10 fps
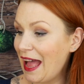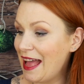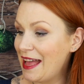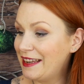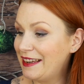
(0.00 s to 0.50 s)

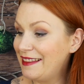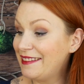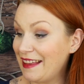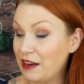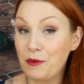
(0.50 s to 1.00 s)
And
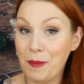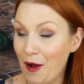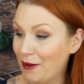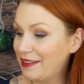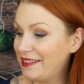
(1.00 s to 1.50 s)
instead of a
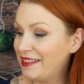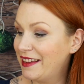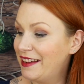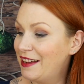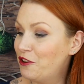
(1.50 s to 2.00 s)
box.
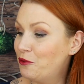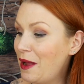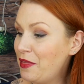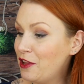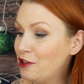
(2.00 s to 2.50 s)

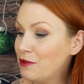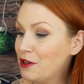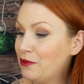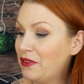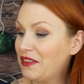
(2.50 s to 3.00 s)
Whether you
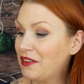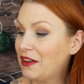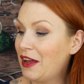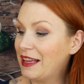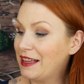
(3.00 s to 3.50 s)
use it
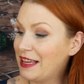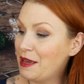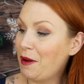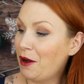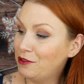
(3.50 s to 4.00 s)
to
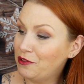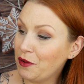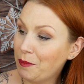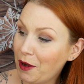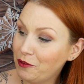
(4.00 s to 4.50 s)
keep hold of
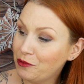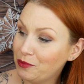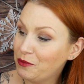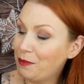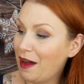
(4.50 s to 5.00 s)
your
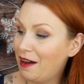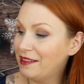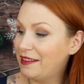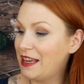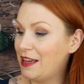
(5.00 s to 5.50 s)

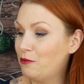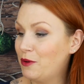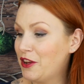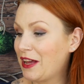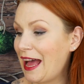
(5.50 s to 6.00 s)
post-party
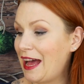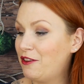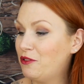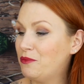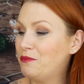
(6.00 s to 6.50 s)

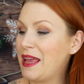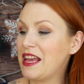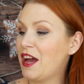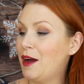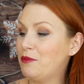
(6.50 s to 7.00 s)
workout,
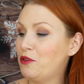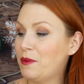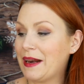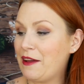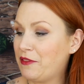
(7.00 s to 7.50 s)
makeup or
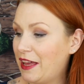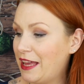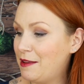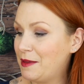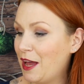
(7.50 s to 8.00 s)
whatever,
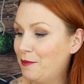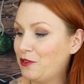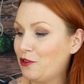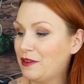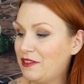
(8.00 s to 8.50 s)
it
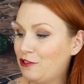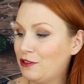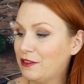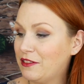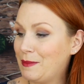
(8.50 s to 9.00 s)
becomes your
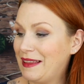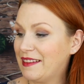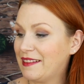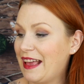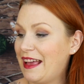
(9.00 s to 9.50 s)
additional
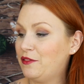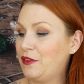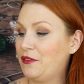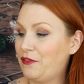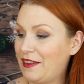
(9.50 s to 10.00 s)
cosmetics case
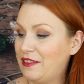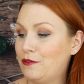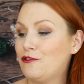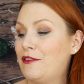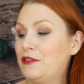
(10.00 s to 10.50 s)
for your
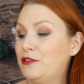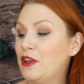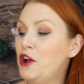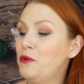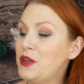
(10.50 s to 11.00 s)
festive
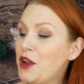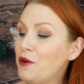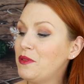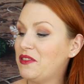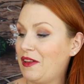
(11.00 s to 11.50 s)
travels. We
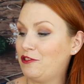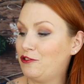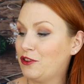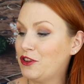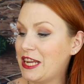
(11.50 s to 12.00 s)
know this
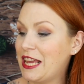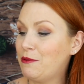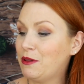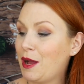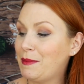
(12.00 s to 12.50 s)
extra
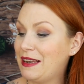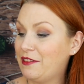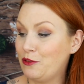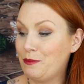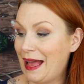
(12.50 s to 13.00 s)
goodie will come in
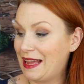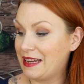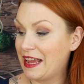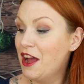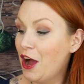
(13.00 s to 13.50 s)
super
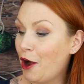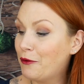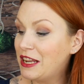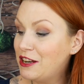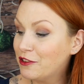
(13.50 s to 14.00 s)
handy.
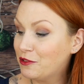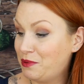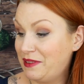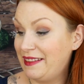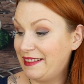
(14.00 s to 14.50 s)
Oh, and it looks
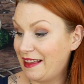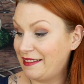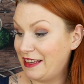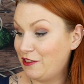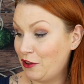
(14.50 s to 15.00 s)
pretty
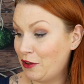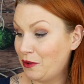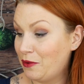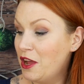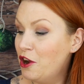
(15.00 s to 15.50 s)
snazzy
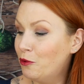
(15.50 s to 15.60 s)
too.